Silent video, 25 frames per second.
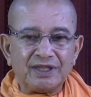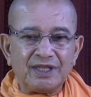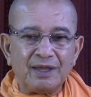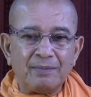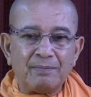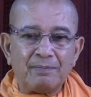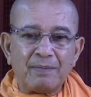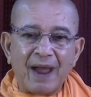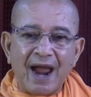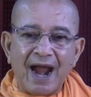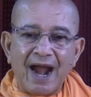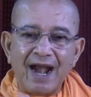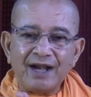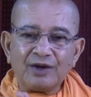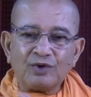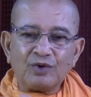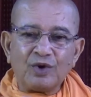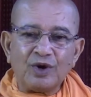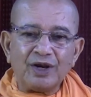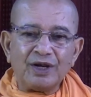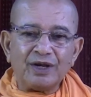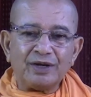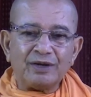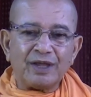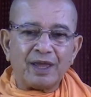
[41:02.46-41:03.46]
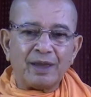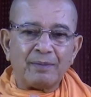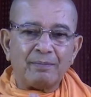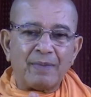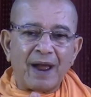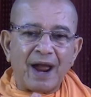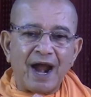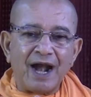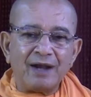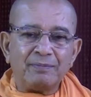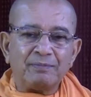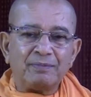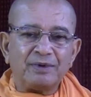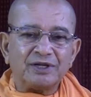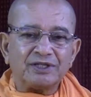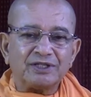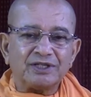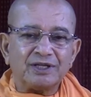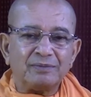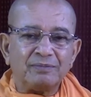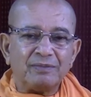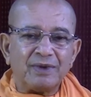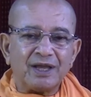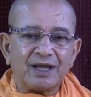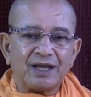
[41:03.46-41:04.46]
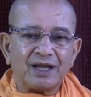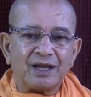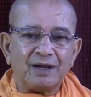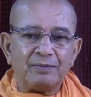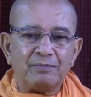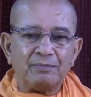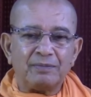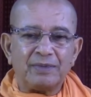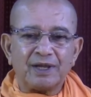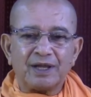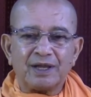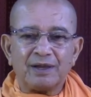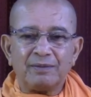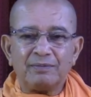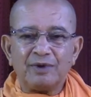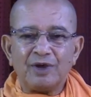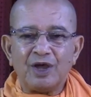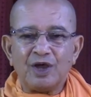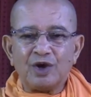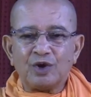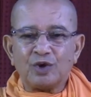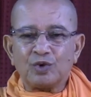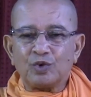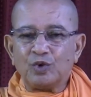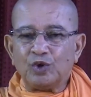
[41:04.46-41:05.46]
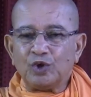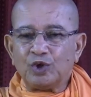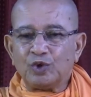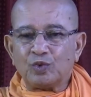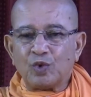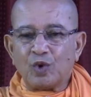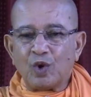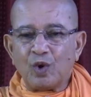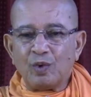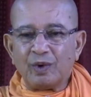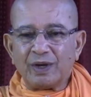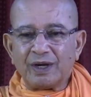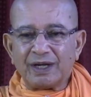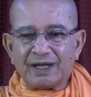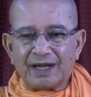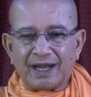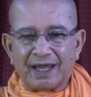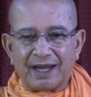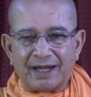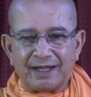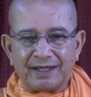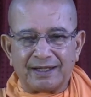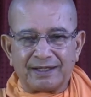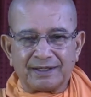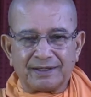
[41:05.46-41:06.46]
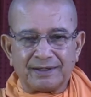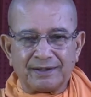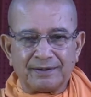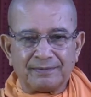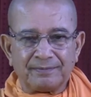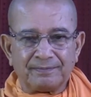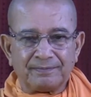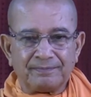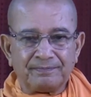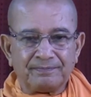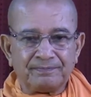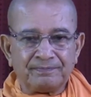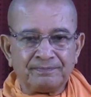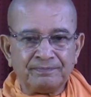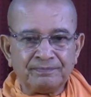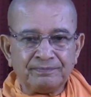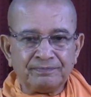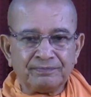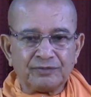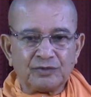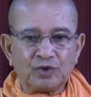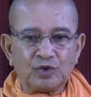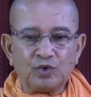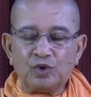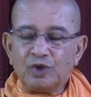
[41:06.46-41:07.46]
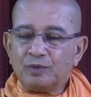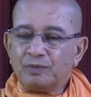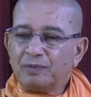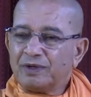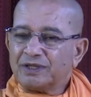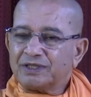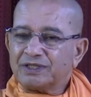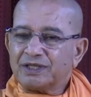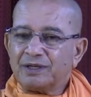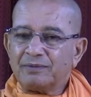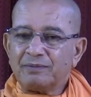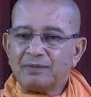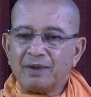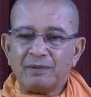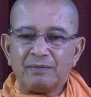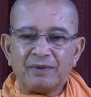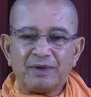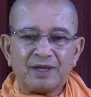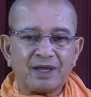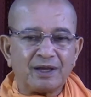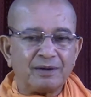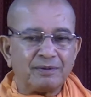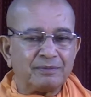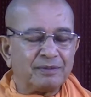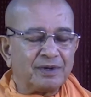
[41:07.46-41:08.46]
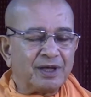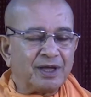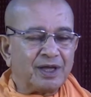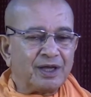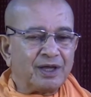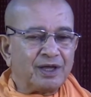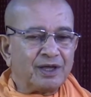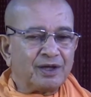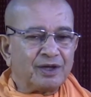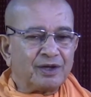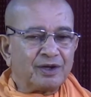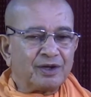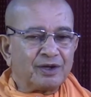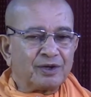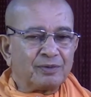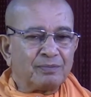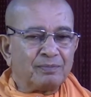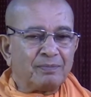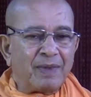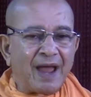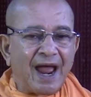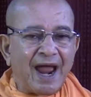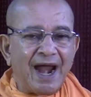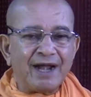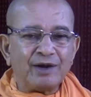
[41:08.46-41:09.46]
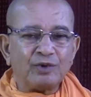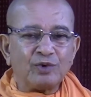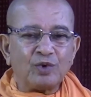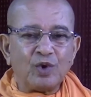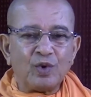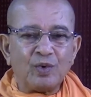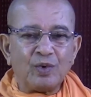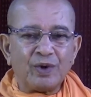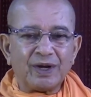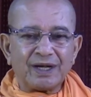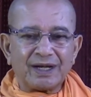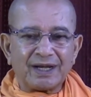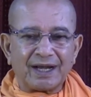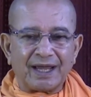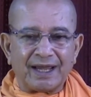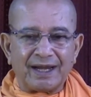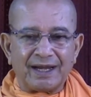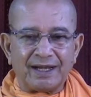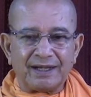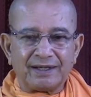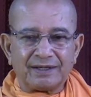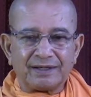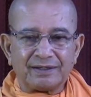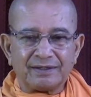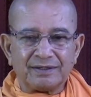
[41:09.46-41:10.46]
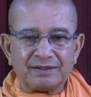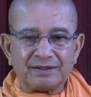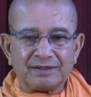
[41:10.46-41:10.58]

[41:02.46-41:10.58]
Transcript: The bad quality, a bad person may become good overnight. Good person may become bad overnight.